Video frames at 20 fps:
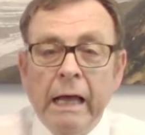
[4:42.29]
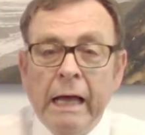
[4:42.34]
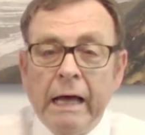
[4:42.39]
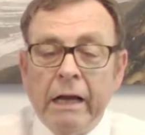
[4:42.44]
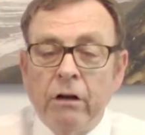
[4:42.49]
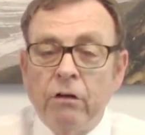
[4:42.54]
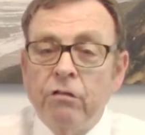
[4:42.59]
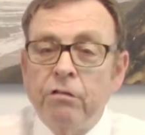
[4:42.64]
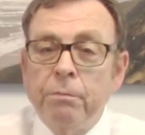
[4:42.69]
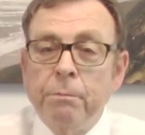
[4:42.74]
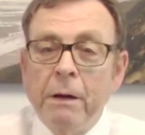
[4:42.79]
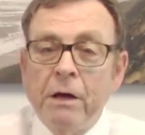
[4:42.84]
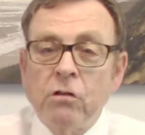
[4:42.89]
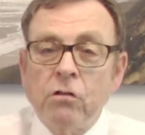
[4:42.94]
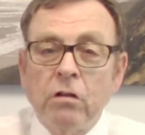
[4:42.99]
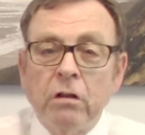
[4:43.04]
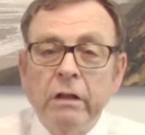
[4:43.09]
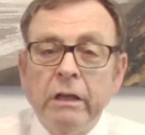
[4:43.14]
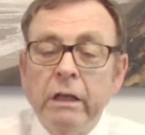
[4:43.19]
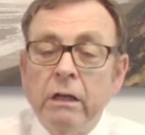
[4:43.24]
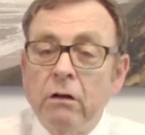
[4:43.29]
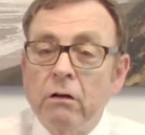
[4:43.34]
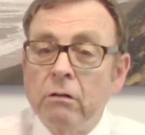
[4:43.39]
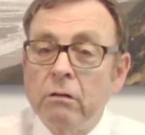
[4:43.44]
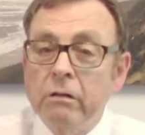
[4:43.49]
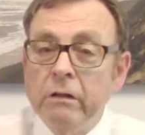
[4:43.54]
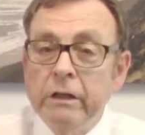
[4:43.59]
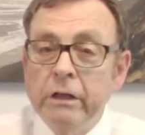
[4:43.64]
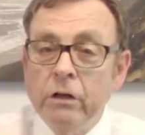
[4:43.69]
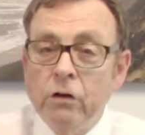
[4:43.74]
And especially in a
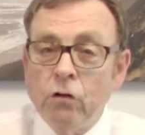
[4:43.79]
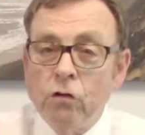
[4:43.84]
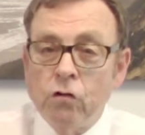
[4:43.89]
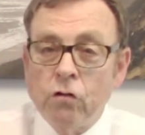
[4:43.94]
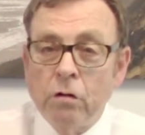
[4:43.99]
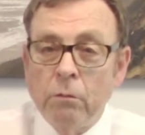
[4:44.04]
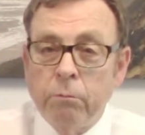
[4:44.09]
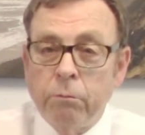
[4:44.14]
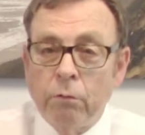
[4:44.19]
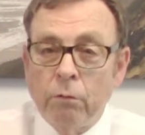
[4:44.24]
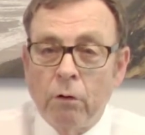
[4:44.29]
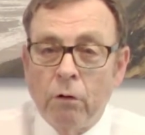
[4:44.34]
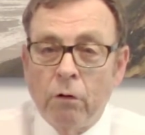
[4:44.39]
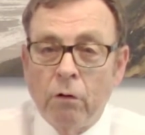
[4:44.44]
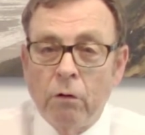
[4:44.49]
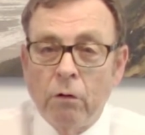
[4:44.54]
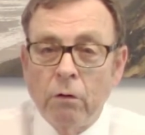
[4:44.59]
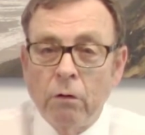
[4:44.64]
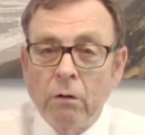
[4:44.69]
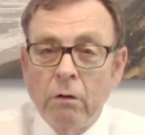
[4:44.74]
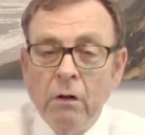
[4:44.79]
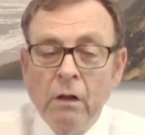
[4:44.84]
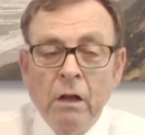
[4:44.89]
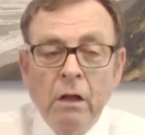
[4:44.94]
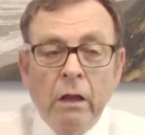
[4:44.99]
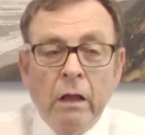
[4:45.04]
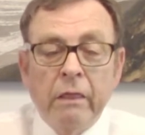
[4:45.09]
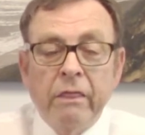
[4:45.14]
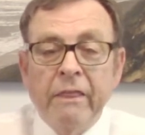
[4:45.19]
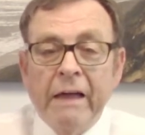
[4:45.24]
leadership role,
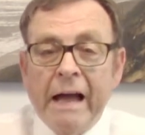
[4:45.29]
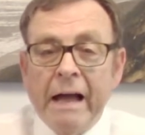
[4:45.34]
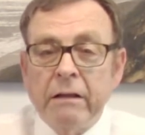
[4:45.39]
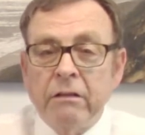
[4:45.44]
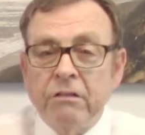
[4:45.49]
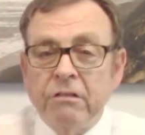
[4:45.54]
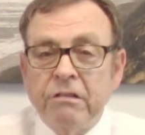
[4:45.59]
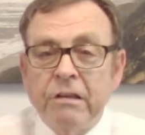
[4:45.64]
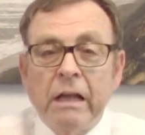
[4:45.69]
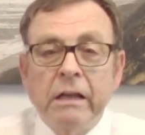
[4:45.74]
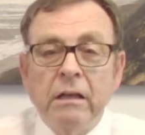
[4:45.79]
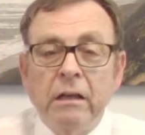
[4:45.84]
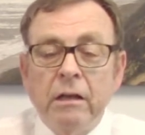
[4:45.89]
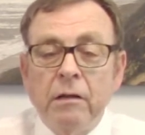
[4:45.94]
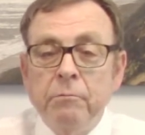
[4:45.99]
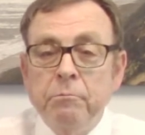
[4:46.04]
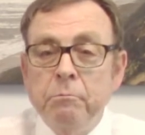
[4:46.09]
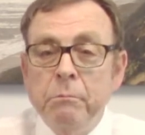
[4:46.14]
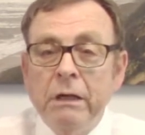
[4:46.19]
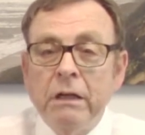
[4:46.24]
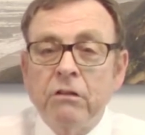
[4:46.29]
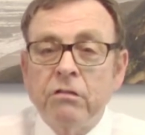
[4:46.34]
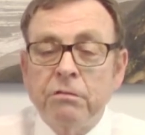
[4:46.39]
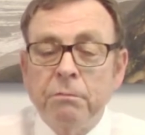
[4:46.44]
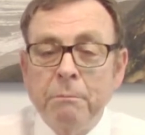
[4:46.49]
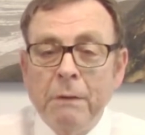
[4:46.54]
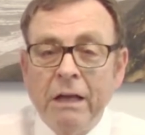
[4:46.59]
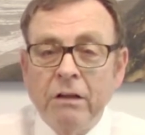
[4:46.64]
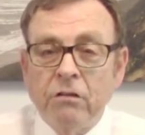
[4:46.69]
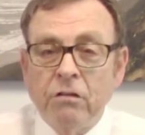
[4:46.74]
that sending mixed
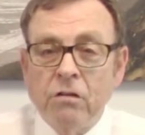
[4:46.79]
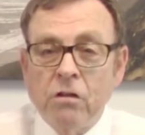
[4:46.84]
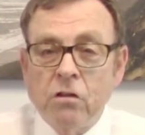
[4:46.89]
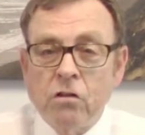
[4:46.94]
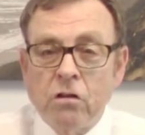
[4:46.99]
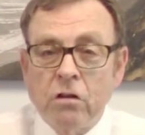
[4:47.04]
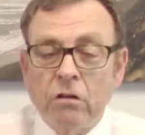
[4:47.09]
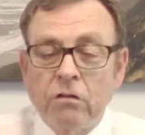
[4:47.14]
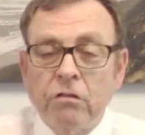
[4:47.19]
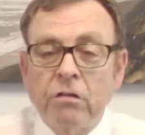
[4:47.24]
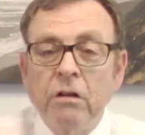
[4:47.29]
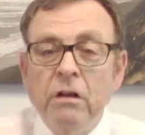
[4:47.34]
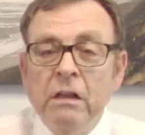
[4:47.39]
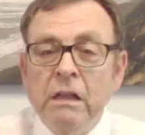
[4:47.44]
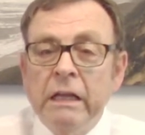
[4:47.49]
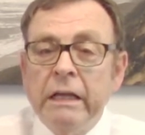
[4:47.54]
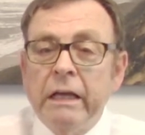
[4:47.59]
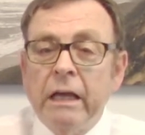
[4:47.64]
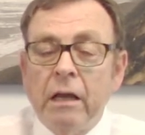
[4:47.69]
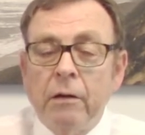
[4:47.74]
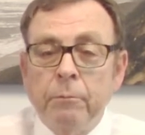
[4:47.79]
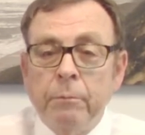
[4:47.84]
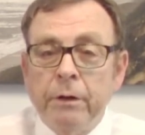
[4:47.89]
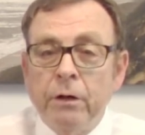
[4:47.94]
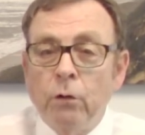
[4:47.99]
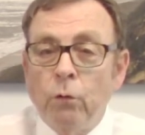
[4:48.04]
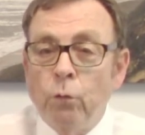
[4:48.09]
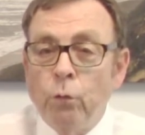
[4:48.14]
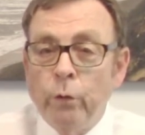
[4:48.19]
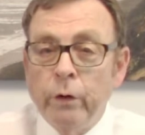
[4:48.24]
messages can be
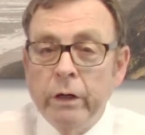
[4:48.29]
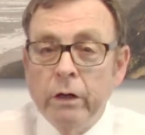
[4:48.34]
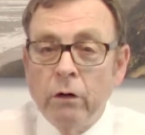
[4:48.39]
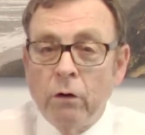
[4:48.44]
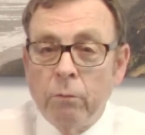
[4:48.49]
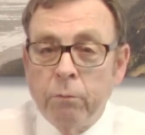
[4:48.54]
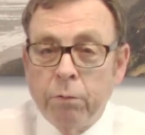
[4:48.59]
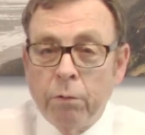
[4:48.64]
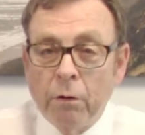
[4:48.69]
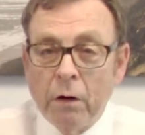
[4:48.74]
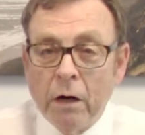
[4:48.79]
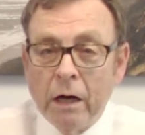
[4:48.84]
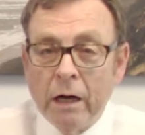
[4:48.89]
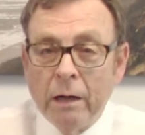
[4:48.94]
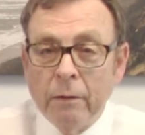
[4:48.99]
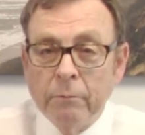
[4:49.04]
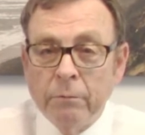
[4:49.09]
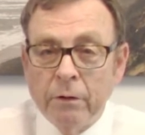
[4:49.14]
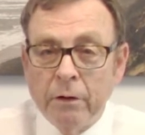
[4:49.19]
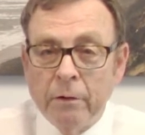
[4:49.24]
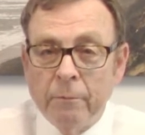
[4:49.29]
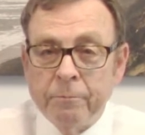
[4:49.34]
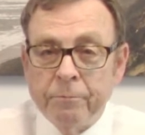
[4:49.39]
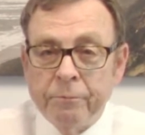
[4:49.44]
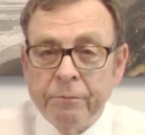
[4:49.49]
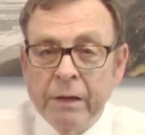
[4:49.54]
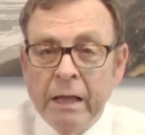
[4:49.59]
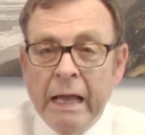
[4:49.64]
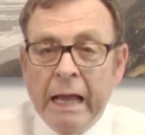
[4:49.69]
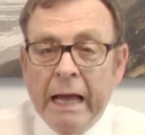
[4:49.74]
a real problem
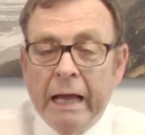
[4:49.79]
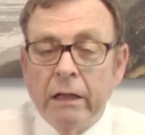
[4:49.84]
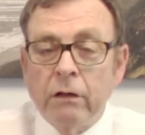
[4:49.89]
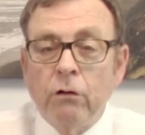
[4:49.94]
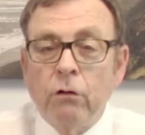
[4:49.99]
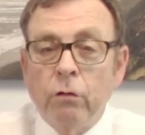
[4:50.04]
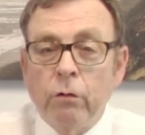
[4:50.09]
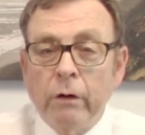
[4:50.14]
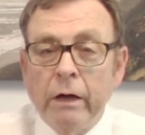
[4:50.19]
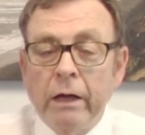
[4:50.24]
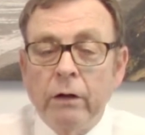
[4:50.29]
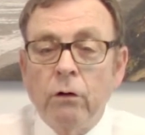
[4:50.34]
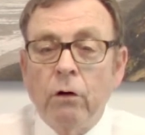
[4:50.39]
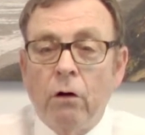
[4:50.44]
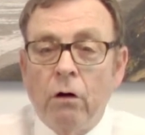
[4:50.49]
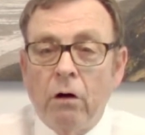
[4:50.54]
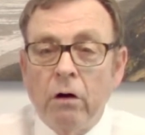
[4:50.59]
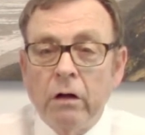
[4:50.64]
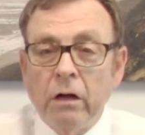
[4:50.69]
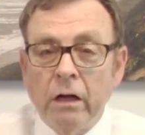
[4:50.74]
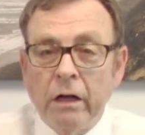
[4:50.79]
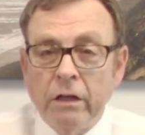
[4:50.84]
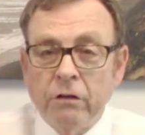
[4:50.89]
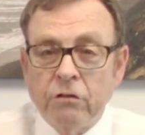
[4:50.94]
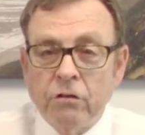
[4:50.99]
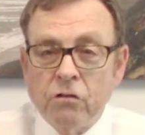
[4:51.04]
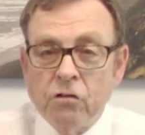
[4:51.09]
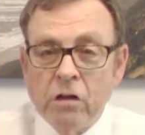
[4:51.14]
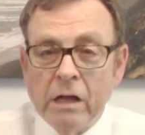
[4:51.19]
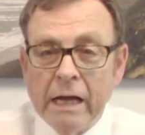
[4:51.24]
and create all kinds
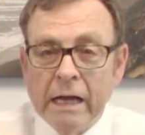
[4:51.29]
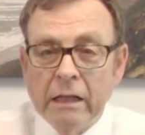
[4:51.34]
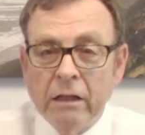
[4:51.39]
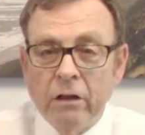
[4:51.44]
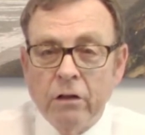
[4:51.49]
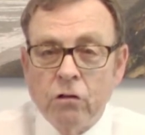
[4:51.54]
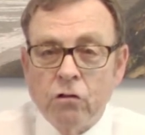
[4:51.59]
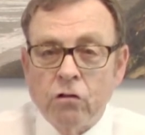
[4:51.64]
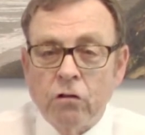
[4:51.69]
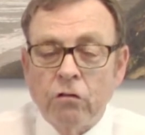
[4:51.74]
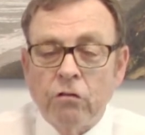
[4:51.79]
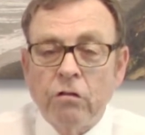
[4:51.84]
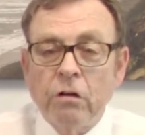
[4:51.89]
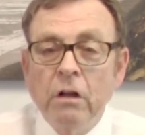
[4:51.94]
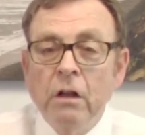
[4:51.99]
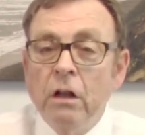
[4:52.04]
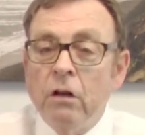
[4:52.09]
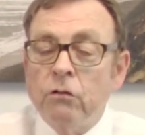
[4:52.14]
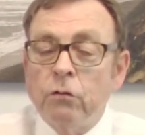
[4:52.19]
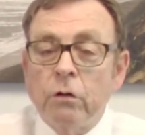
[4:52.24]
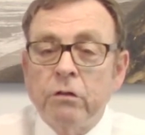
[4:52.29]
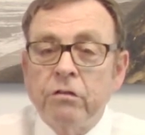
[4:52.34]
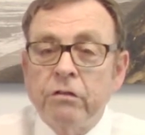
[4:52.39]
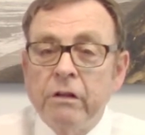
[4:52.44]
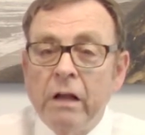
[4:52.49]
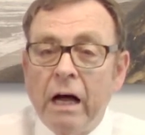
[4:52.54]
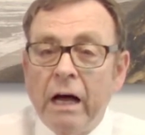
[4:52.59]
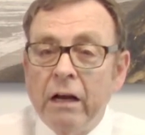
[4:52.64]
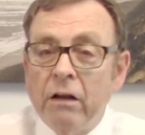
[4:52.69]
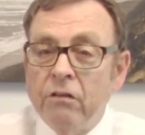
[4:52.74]
of challenges. So it's
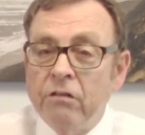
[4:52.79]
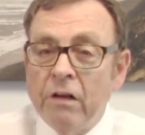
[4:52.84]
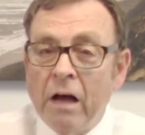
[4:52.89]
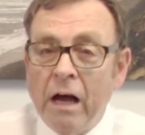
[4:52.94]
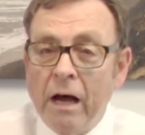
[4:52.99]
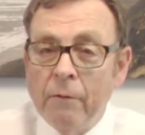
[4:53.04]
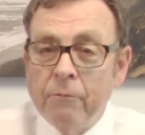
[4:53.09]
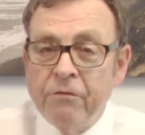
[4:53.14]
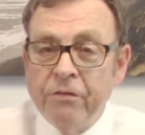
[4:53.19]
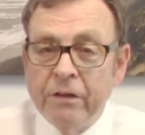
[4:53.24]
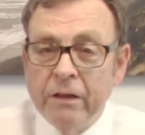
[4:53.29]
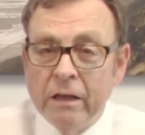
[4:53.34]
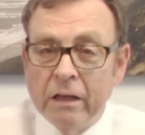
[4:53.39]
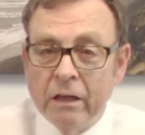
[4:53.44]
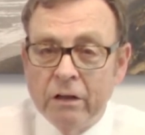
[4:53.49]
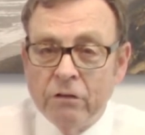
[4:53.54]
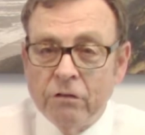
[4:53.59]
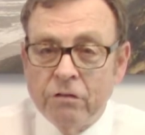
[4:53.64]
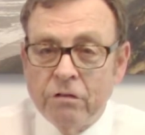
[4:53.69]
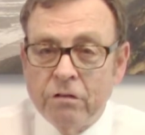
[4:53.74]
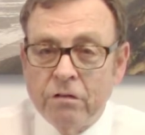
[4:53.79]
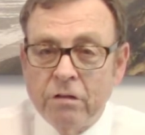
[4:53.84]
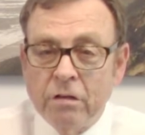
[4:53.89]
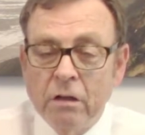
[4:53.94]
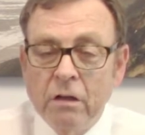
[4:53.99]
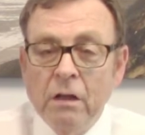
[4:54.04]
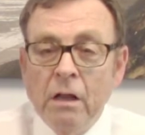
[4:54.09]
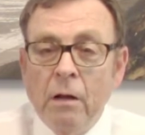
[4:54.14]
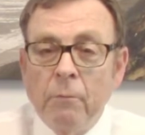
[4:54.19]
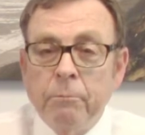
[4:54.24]
not as obvious,
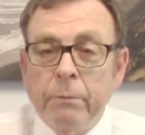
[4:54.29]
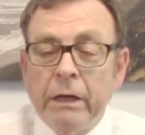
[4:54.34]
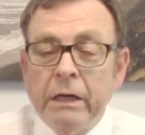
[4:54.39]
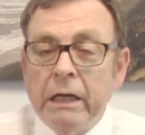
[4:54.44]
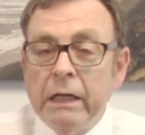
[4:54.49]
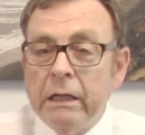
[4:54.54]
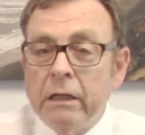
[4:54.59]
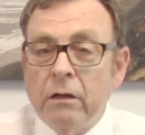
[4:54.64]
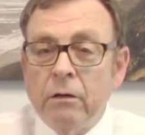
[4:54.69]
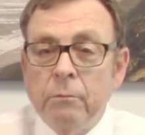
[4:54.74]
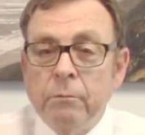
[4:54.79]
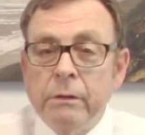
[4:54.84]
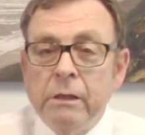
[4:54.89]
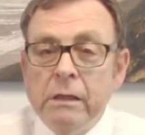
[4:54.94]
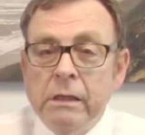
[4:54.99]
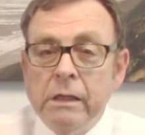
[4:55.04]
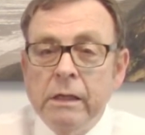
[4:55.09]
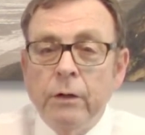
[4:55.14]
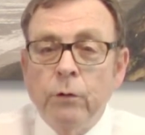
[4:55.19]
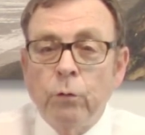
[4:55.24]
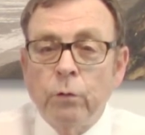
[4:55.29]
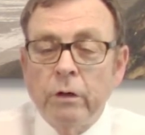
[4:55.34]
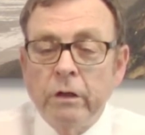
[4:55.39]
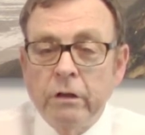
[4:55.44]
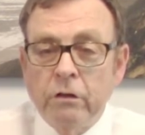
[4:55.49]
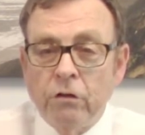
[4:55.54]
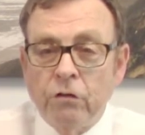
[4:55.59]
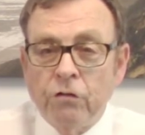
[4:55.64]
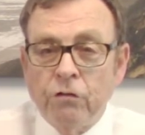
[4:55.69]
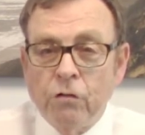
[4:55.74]
but it can be
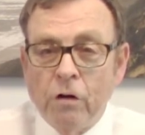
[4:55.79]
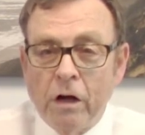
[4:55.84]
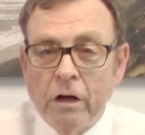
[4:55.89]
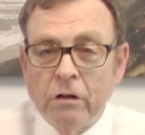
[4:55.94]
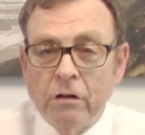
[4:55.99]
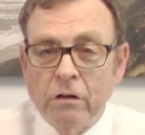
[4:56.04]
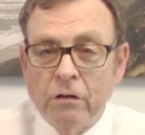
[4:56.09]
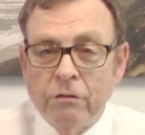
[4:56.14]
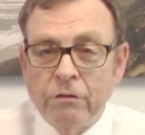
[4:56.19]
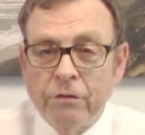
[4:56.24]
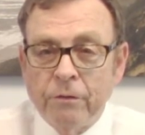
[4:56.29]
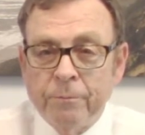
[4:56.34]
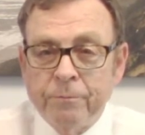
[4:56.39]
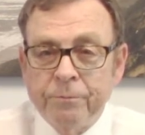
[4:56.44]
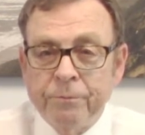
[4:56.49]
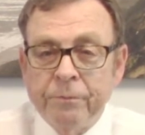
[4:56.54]
equally destructive.